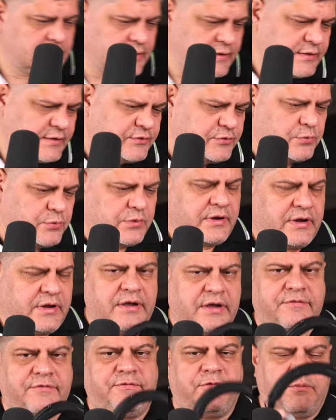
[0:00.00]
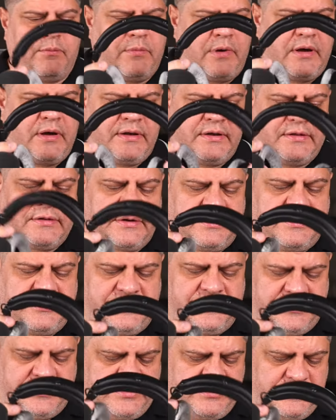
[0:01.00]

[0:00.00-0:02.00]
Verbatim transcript: That's what I have for monitors.